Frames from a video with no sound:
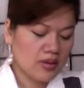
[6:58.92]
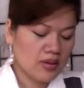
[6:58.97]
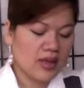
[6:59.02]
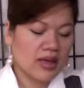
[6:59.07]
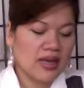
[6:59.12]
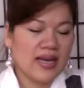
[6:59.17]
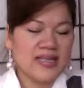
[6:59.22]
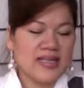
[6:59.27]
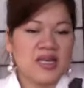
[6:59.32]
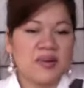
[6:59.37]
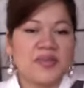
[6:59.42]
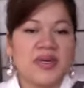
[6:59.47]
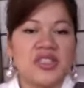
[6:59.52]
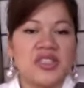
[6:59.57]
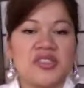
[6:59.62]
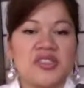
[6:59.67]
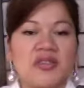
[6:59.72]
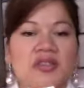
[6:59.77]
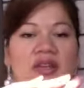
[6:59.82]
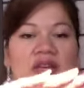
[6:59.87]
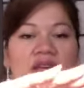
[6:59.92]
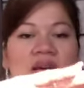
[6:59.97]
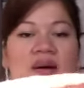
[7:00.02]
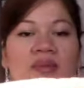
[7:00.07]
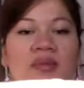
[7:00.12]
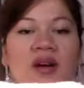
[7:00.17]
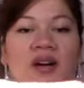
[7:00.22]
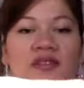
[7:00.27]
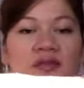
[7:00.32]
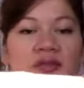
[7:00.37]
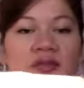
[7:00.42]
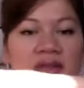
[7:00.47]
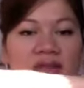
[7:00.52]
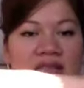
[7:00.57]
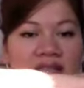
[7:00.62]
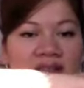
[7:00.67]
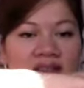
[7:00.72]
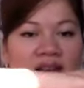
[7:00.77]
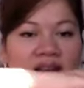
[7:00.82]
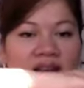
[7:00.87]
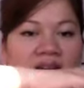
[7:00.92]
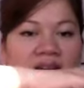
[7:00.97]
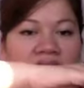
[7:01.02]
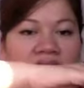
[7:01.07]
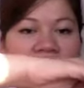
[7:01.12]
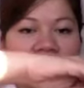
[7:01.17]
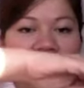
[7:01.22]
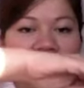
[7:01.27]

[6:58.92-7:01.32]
And as I mentioned, they come off really light.